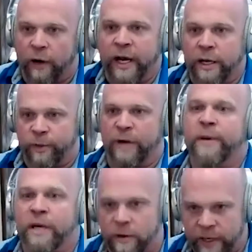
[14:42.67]
okay, you bring
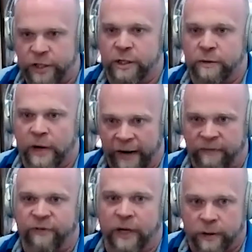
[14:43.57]
me a new issue, I
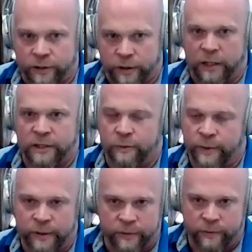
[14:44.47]
have to figure out what's wrong. So
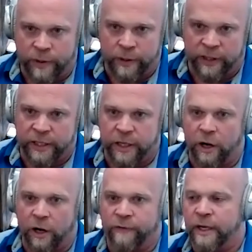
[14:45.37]
when we, we looked at
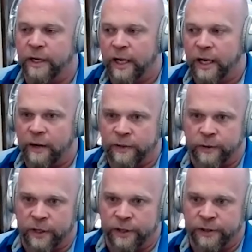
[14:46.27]
COVID, it
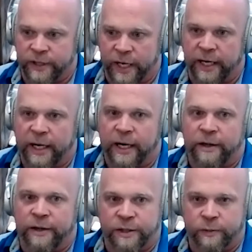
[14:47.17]
was one of those, okay,
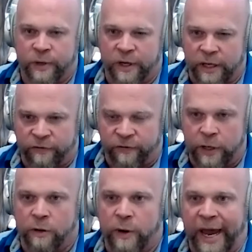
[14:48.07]
this is one of the
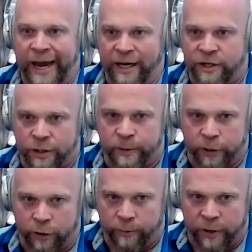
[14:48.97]
few
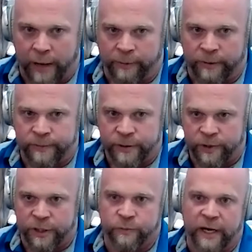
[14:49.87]
extra pleural
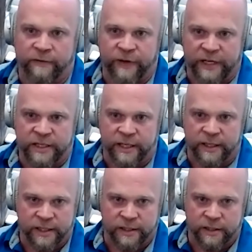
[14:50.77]
problems, which is why
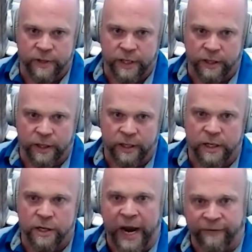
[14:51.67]
venting doesn't do any
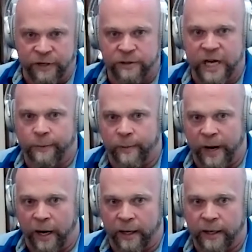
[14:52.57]
good, and you have to use
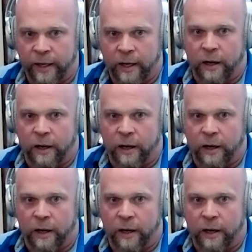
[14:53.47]
hyperbaric.